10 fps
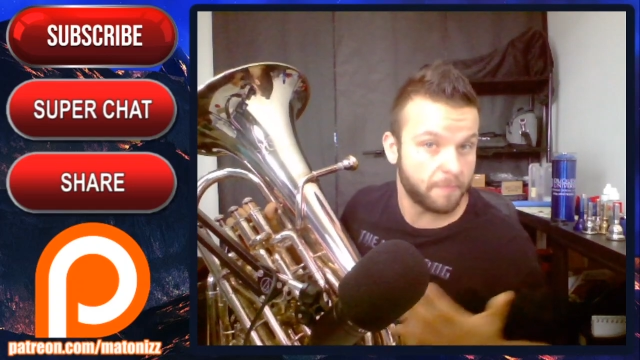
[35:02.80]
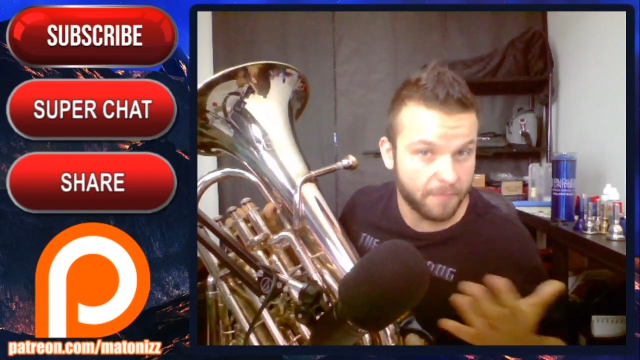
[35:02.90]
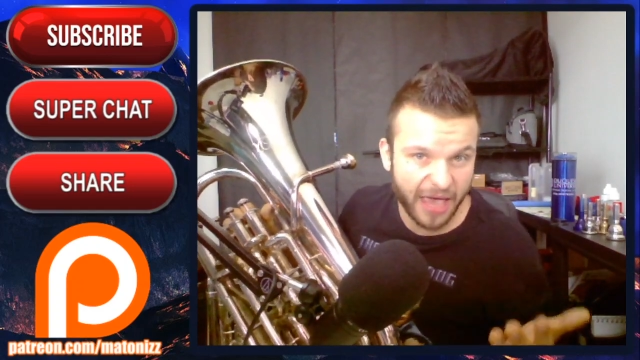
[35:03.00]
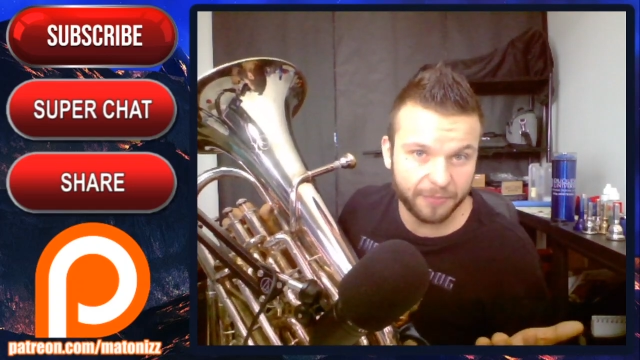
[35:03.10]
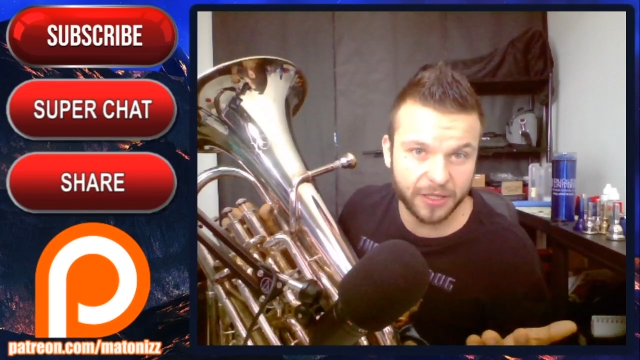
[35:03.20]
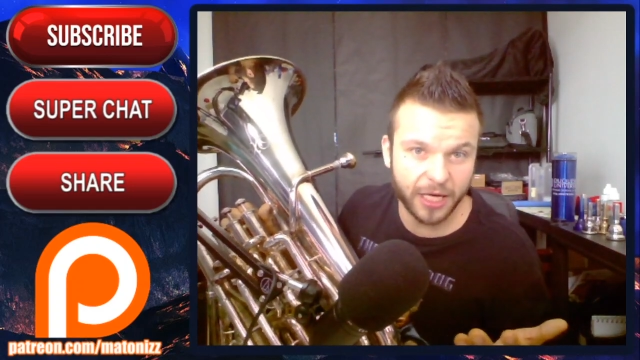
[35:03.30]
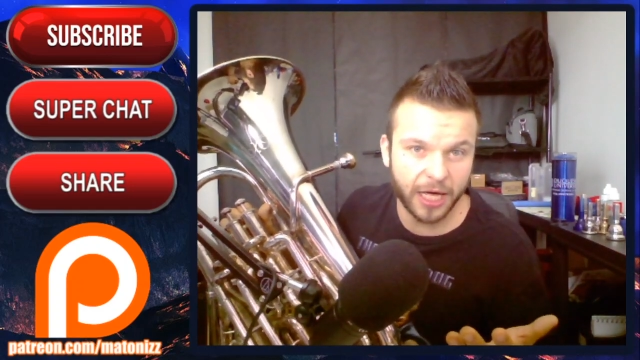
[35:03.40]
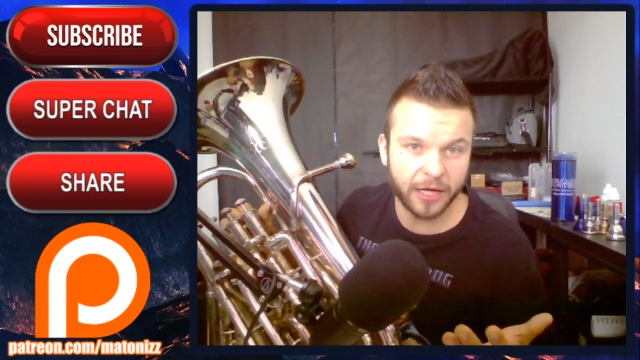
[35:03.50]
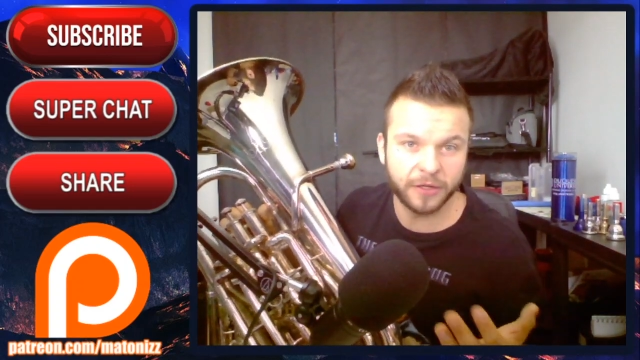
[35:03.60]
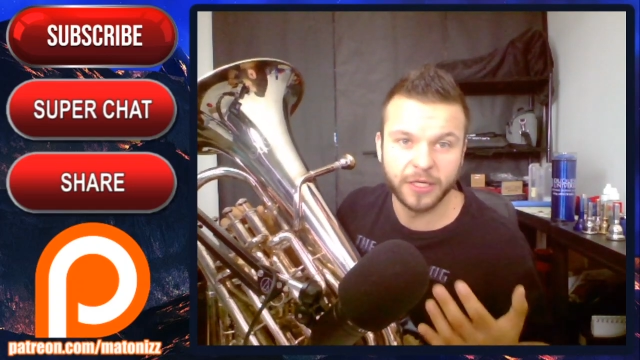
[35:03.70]
Maybe
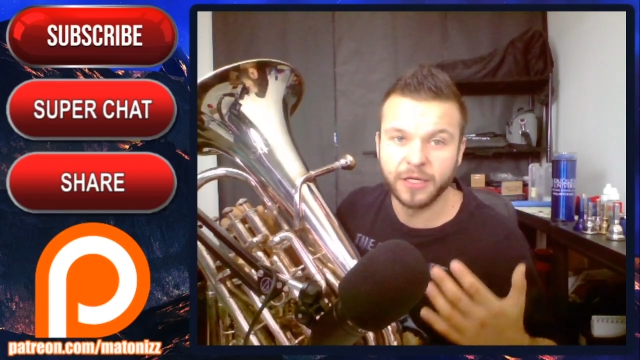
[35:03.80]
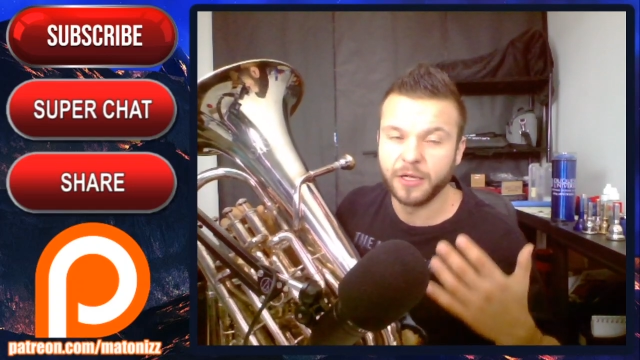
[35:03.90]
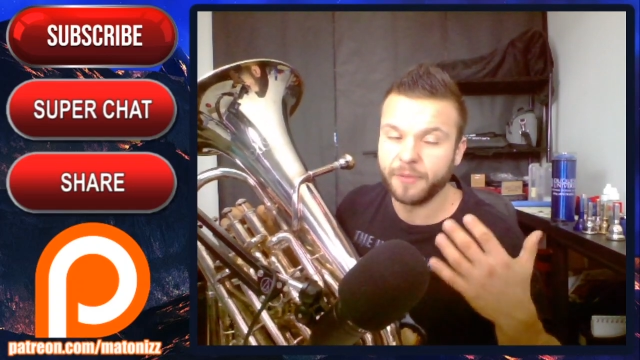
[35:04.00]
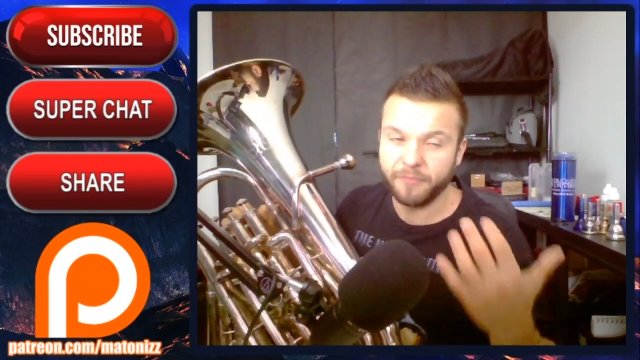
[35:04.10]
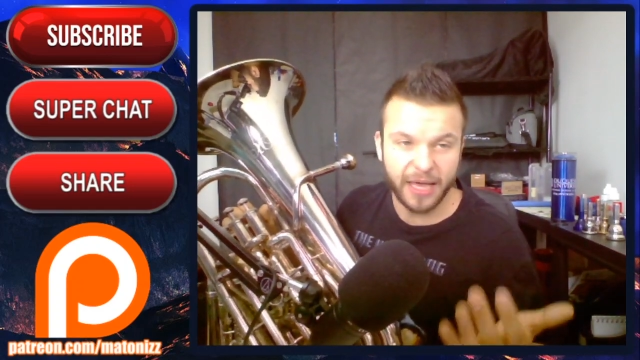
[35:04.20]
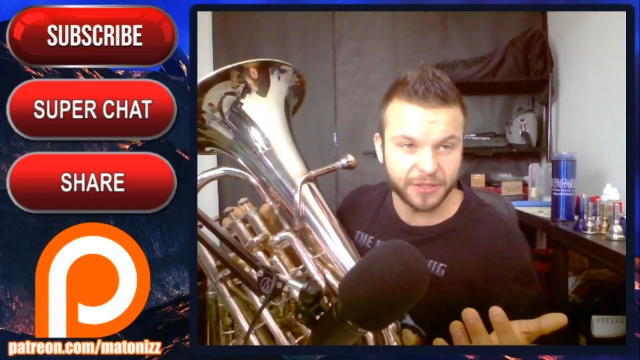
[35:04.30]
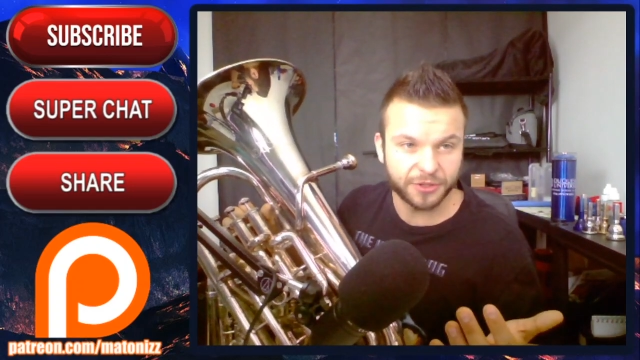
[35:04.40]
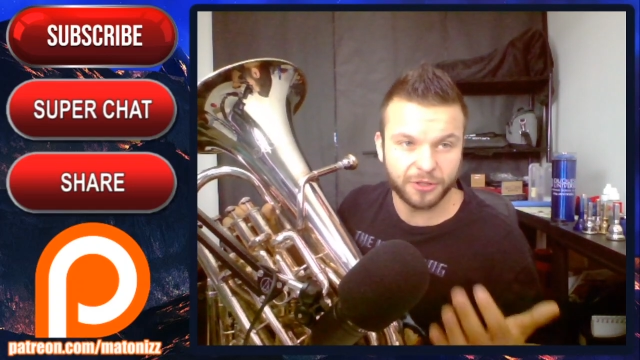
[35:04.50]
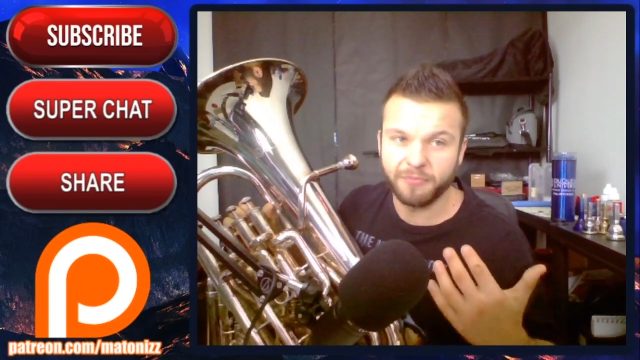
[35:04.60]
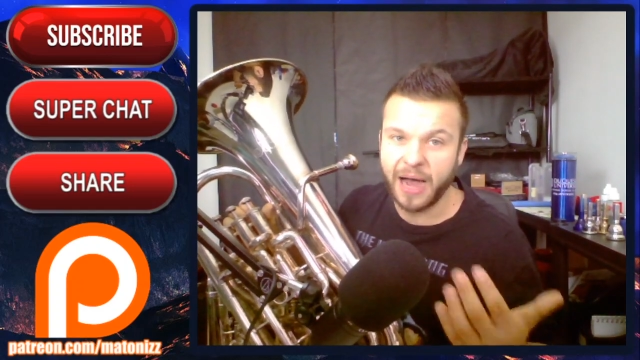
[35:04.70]

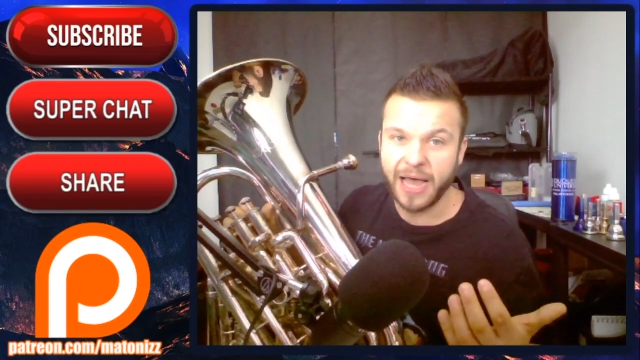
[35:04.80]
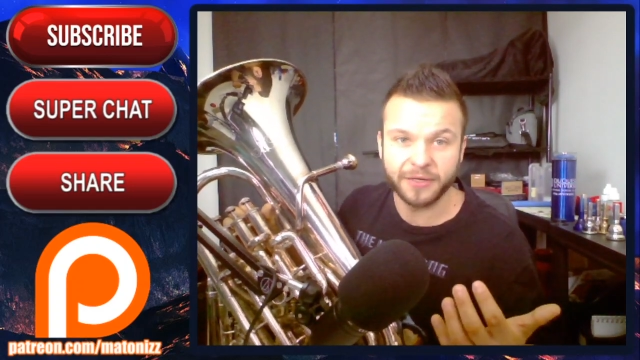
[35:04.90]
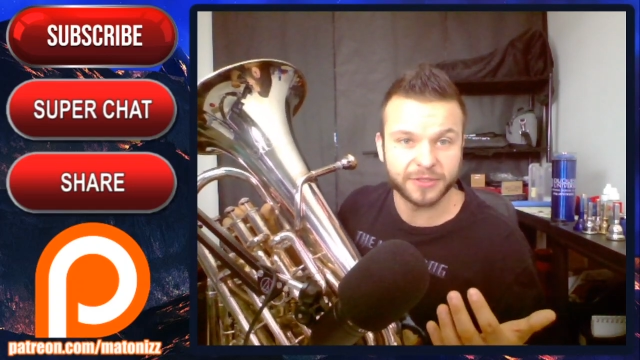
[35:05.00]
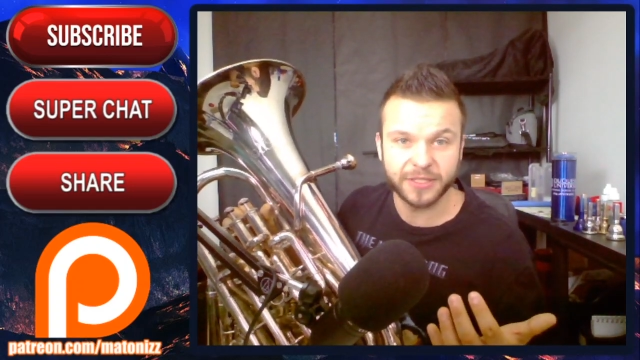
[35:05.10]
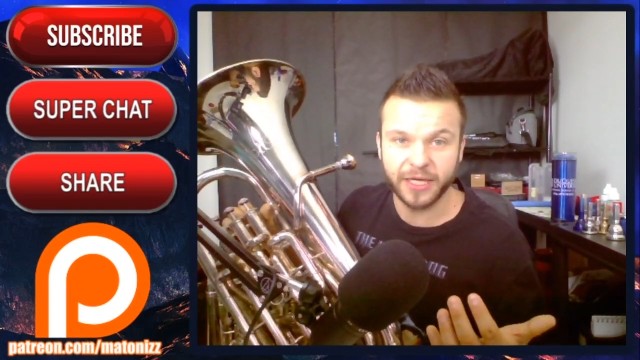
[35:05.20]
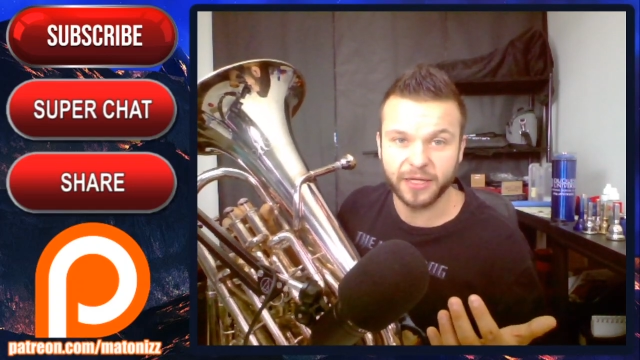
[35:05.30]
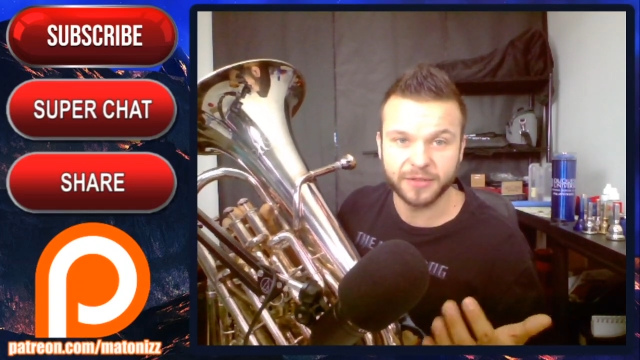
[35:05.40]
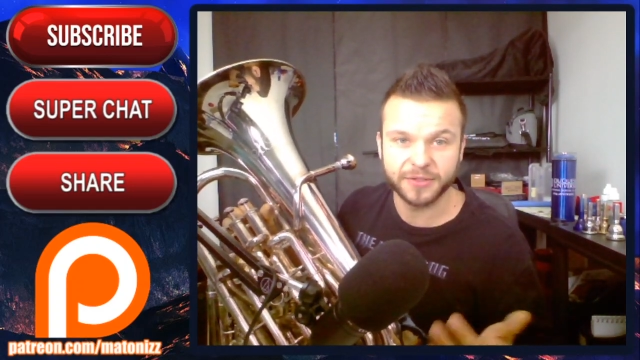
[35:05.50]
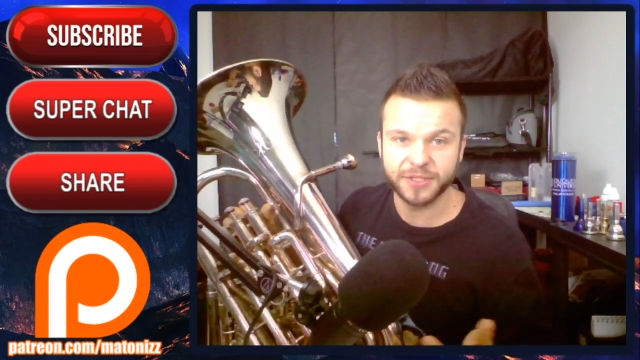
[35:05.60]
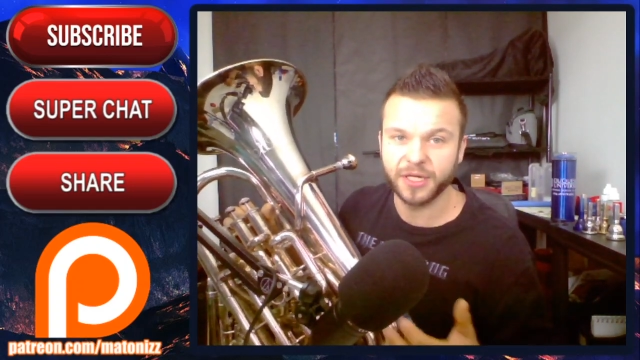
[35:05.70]
major, minor
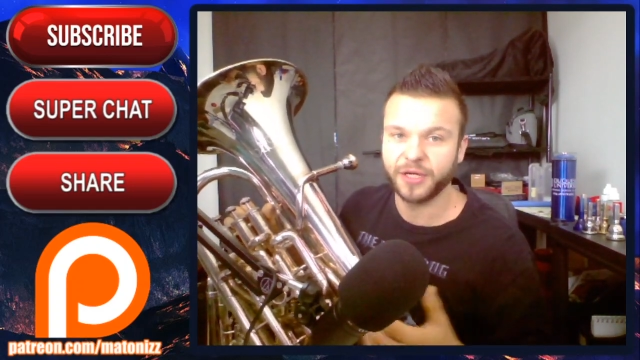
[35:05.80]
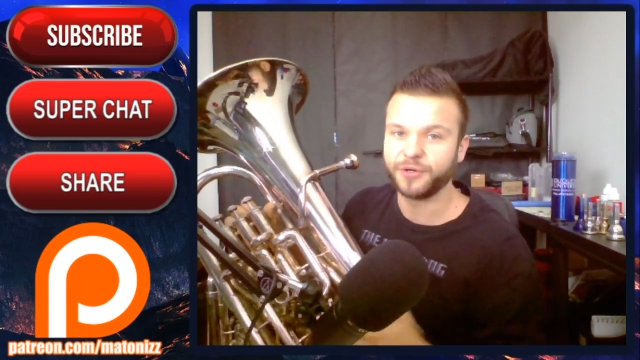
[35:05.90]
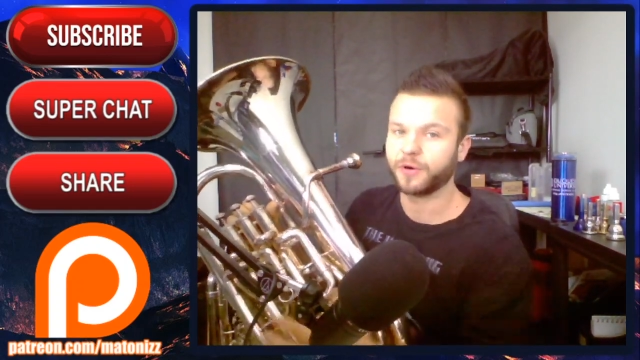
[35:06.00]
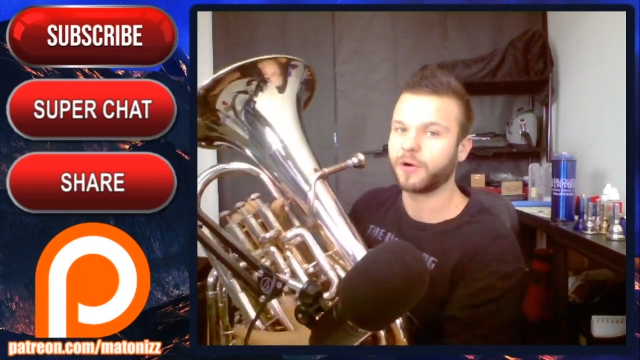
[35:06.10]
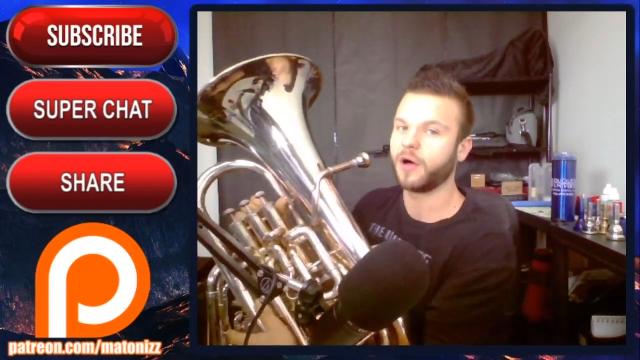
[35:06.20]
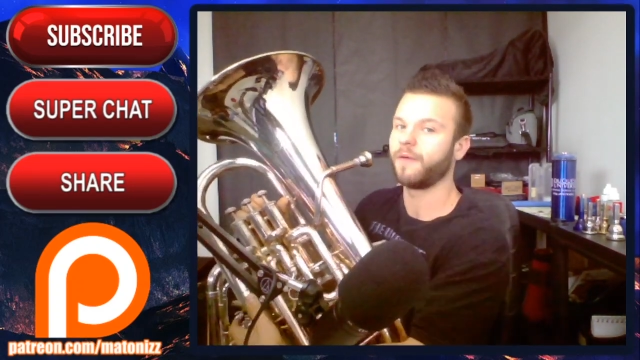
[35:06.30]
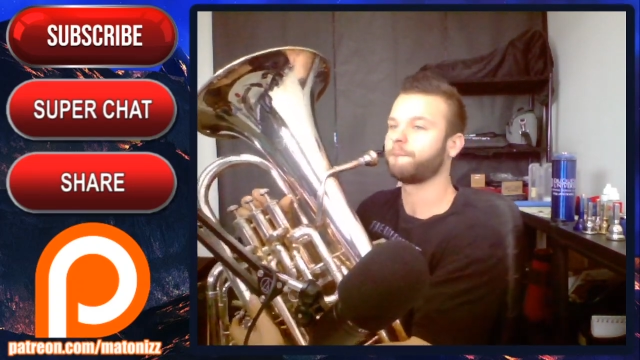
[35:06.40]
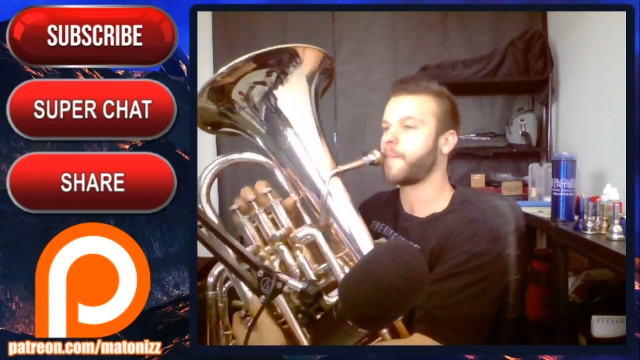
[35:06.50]
scales, your call.